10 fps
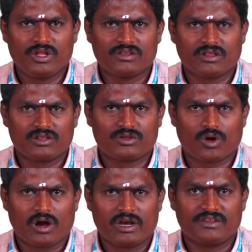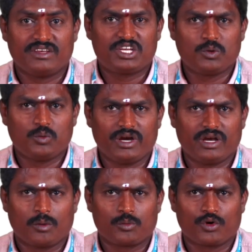also called as distributed
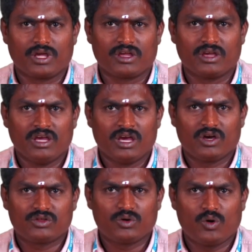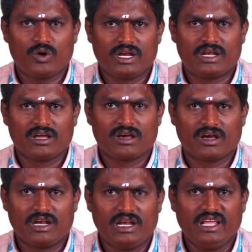computing. So it
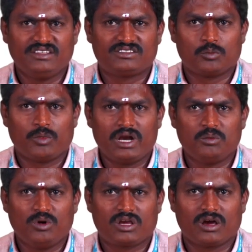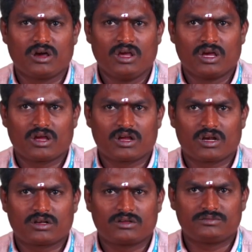links multiple
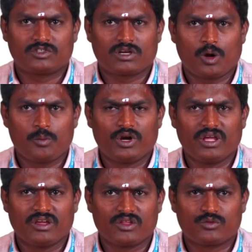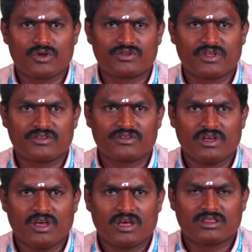computing resources,
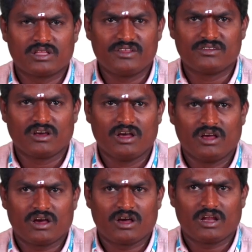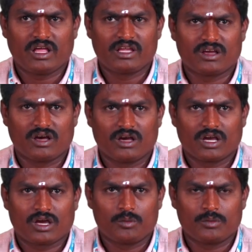that is like
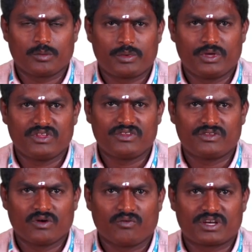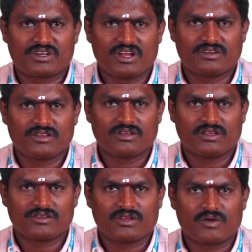PCs, workstations,
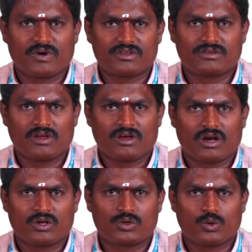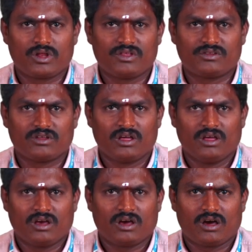servers, and storage
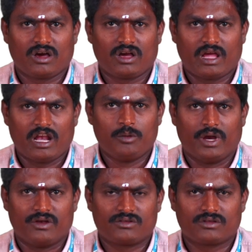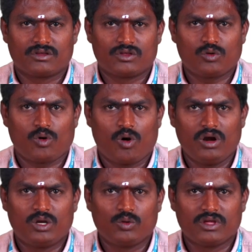elements. So all
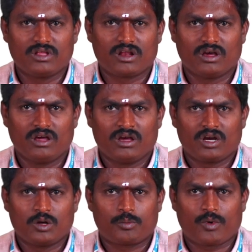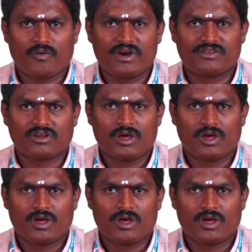together provides a